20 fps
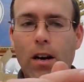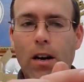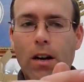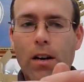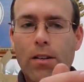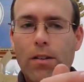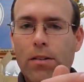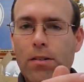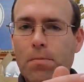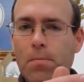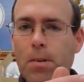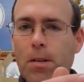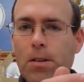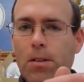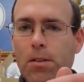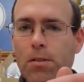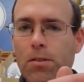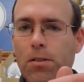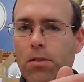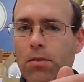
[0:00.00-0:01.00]
uh, your
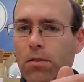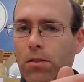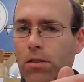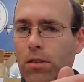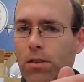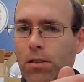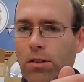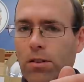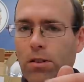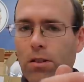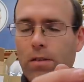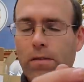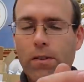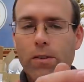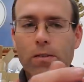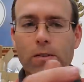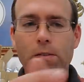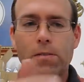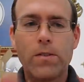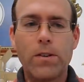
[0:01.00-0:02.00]
speed controller and
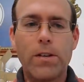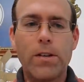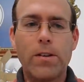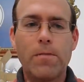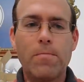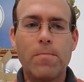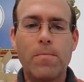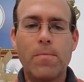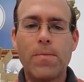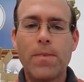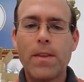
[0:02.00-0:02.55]
servo over here.